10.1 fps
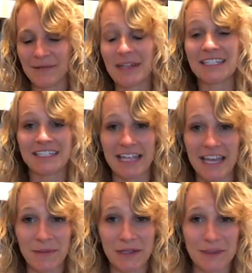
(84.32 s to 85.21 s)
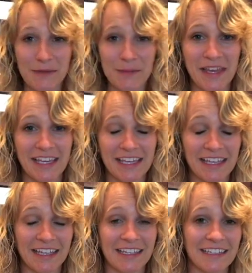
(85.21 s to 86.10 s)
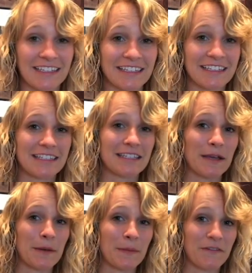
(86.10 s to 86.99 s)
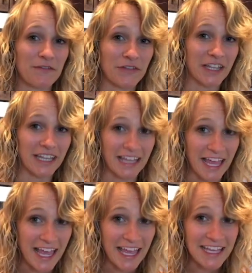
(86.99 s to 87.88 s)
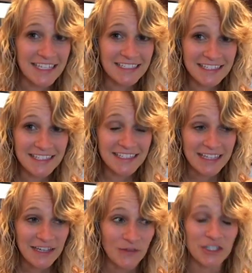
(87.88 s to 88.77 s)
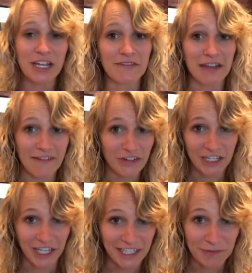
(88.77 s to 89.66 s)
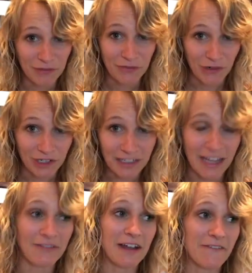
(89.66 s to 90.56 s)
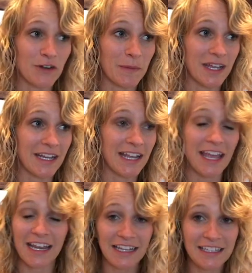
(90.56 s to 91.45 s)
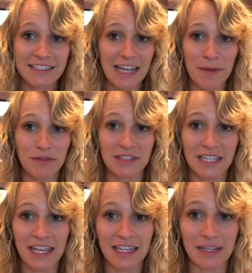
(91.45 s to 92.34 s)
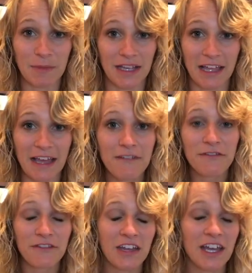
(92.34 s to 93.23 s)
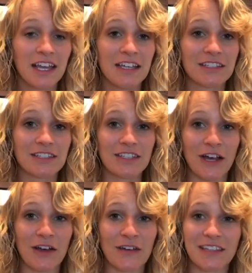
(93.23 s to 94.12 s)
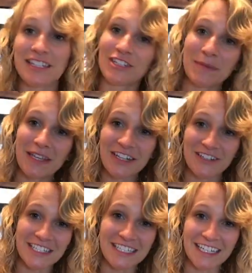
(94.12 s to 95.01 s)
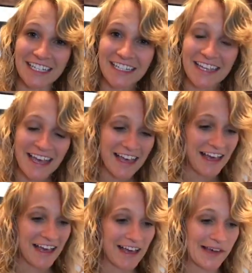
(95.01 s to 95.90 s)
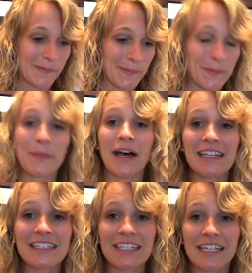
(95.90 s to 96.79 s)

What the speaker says: And today I'm gonna be making some fillets, which I have never done before. I've never made any type of steak in my life, so this should be interesting. But